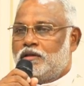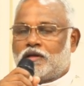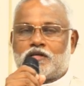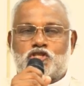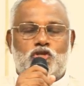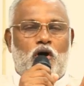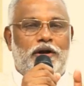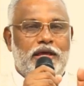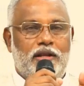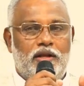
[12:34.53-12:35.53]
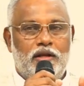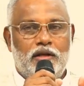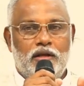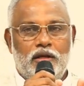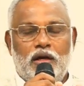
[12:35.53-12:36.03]
the custodian
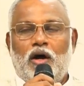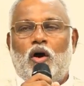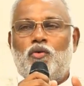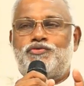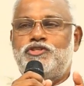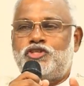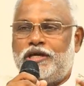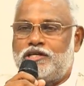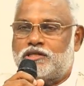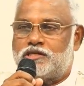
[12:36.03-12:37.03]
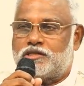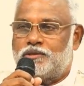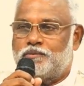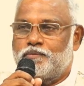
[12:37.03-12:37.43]
of Jesus.